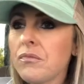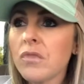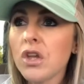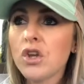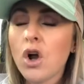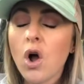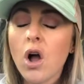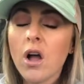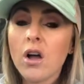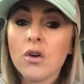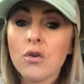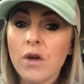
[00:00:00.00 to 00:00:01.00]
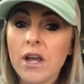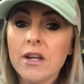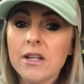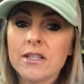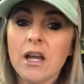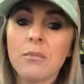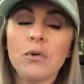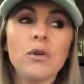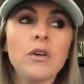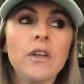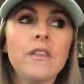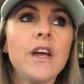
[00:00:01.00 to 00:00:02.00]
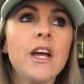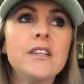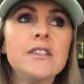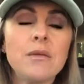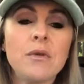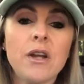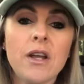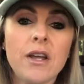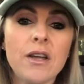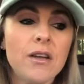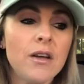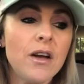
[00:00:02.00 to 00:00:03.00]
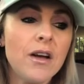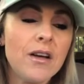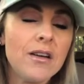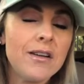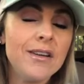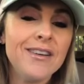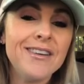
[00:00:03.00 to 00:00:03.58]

know, a great example, and Damon and I,